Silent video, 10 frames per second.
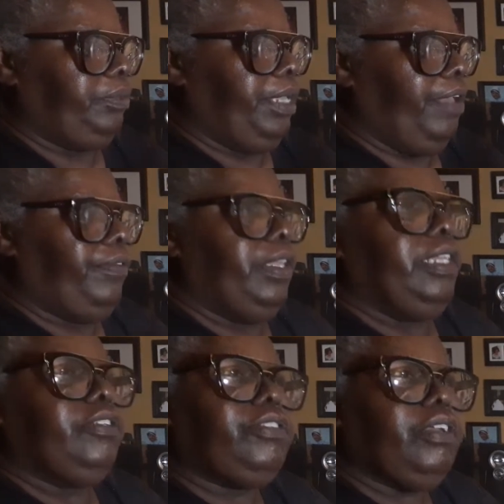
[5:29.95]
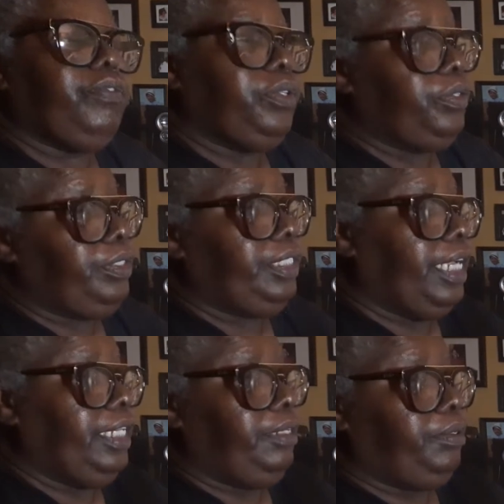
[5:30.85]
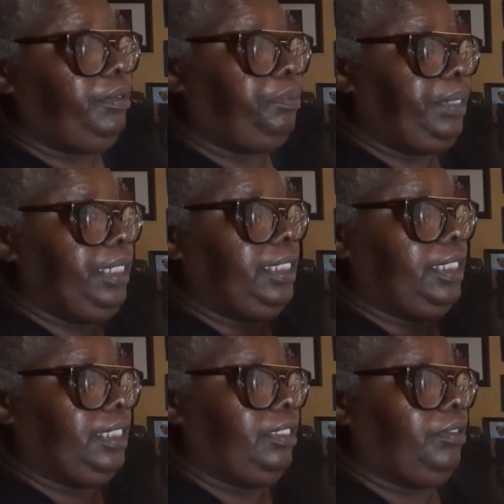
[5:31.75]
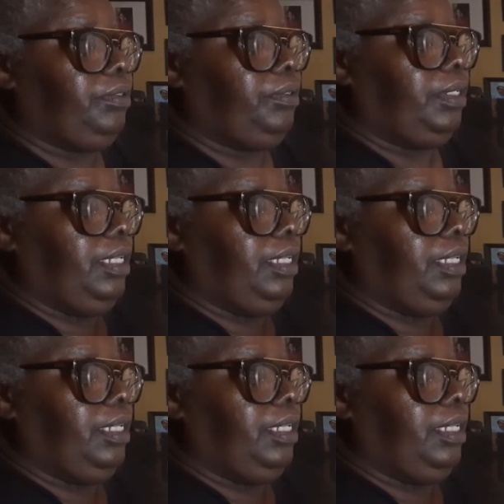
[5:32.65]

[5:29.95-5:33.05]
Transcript: We have several little tiny little pieces, little